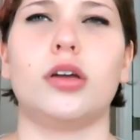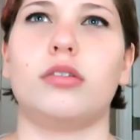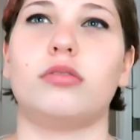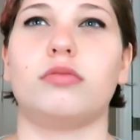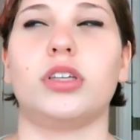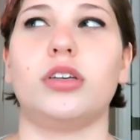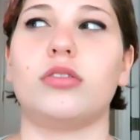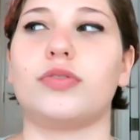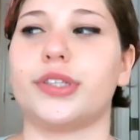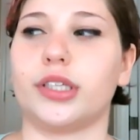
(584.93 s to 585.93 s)
I don't really
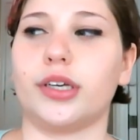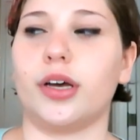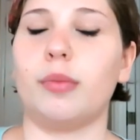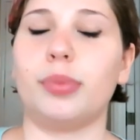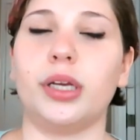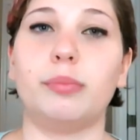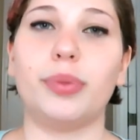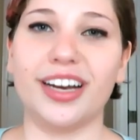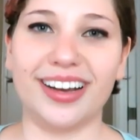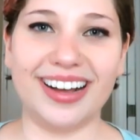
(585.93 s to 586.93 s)
know if it's a company,
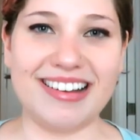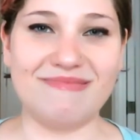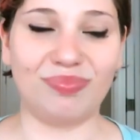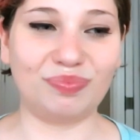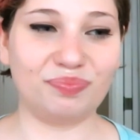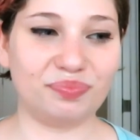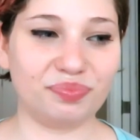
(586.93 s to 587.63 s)
but, um,